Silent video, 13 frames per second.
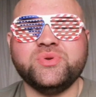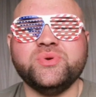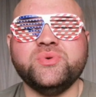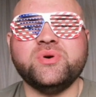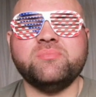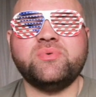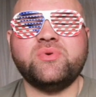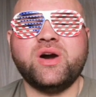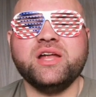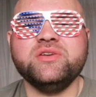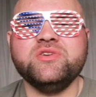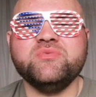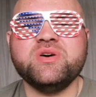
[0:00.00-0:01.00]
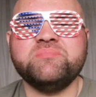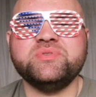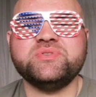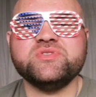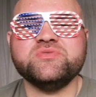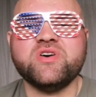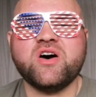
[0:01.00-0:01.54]
to a brand new
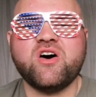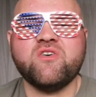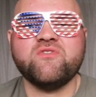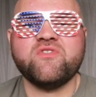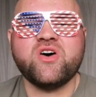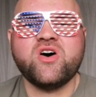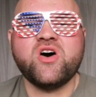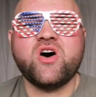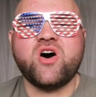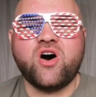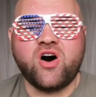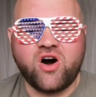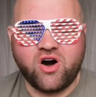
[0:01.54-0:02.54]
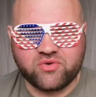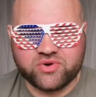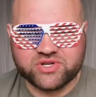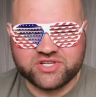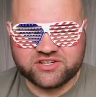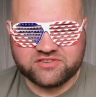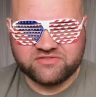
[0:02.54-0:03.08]
episode of
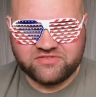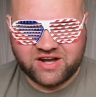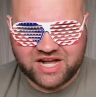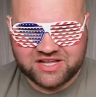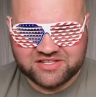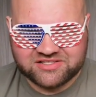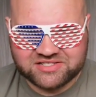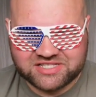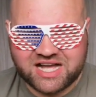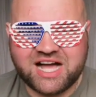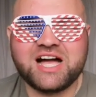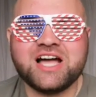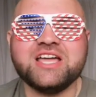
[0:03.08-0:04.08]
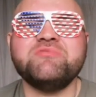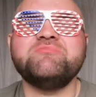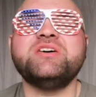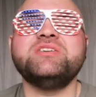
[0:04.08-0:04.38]
Horigin Files. I am